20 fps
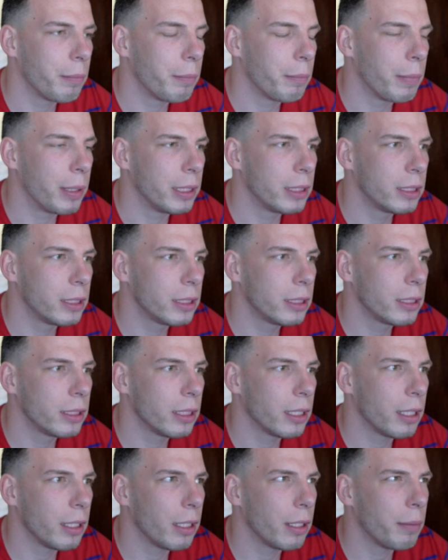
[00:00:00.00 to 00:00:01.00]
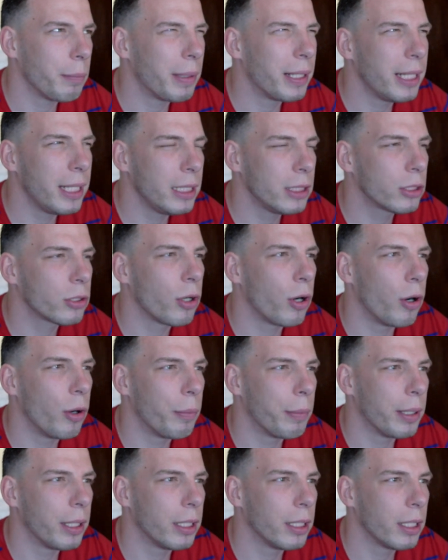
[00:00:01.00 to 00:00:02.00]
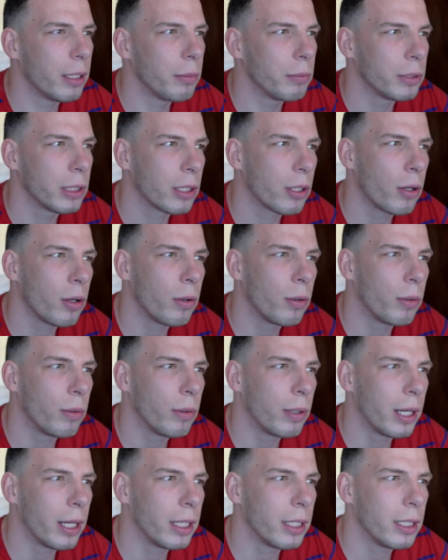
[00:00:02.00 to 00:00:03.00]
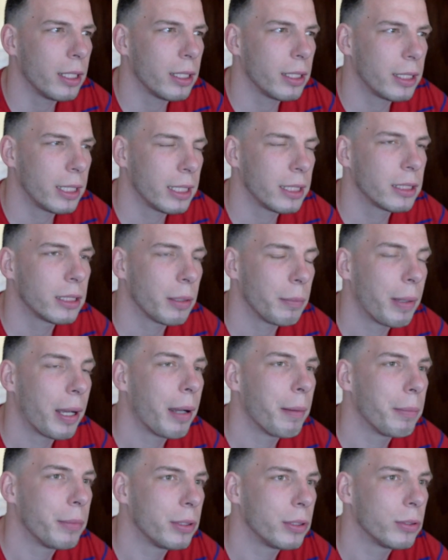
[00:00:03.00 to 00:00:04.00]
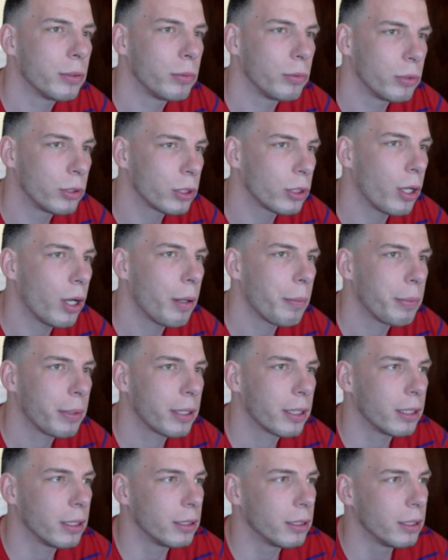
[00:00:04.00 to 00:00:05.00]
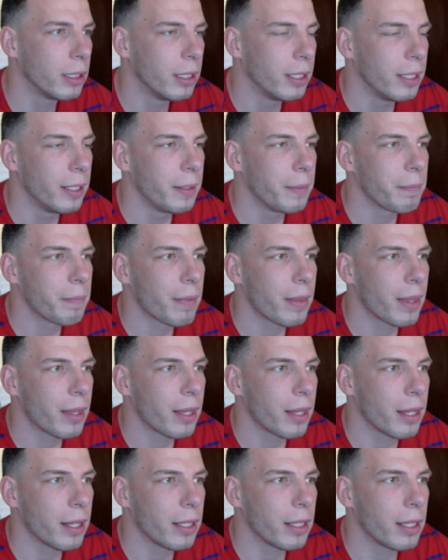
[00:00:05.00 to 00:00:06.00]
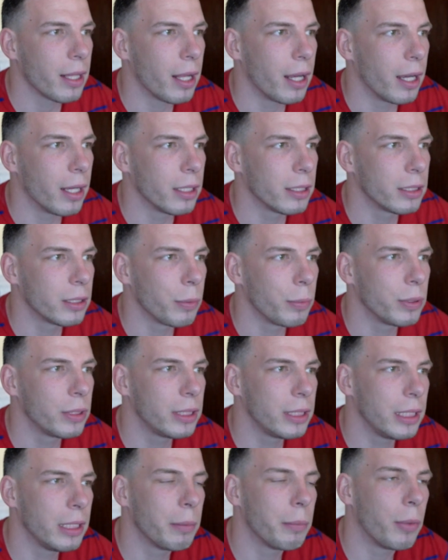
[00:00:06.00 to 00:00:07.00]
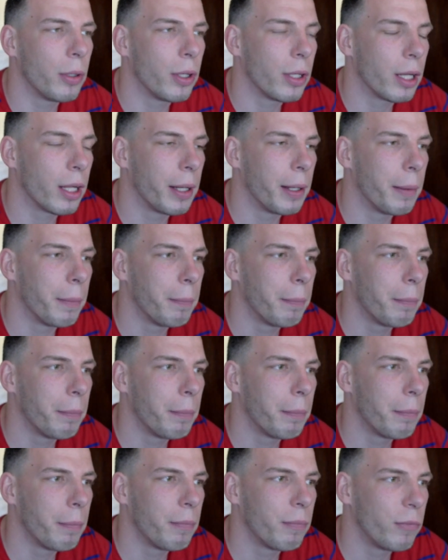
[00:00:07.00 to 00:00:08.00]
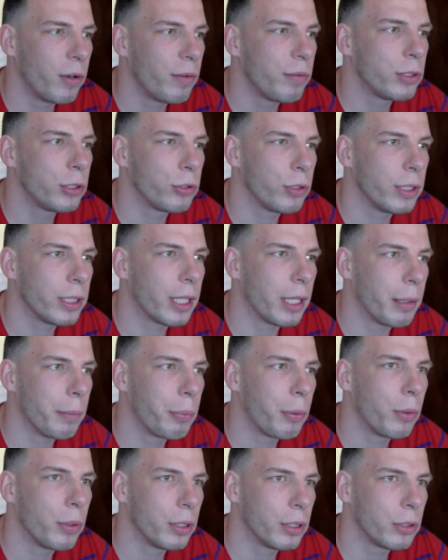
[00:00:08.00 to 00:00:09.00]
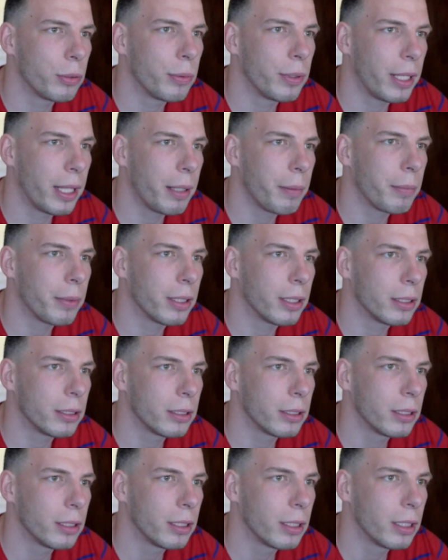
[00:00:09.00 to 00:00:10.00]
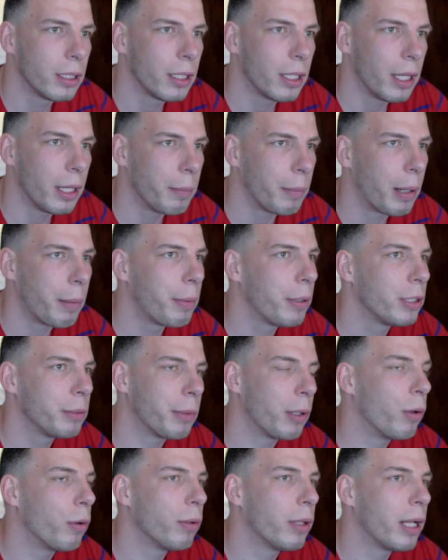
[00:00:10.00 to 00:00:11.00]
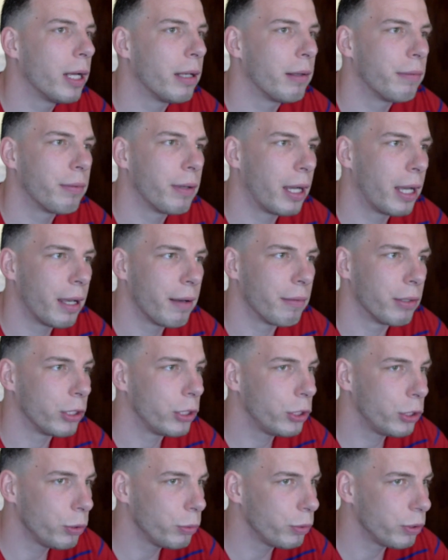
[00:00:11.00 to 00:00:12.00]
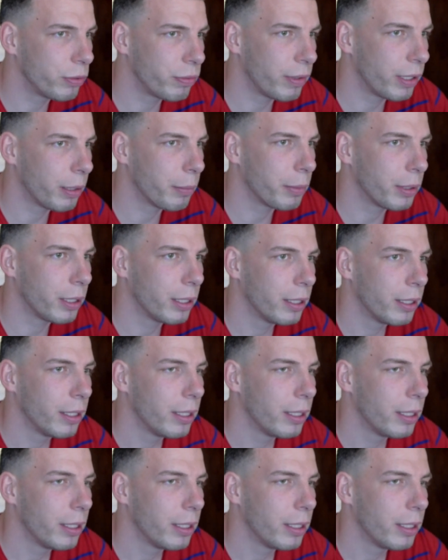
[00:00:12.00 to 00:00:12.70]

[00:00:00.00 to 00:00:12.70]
my niece called me and was like, "Oh, I think something happened to Scar because someone's seen him on River Street getting pulled into an ambulance." And my brother's my whole life. I have a huge family,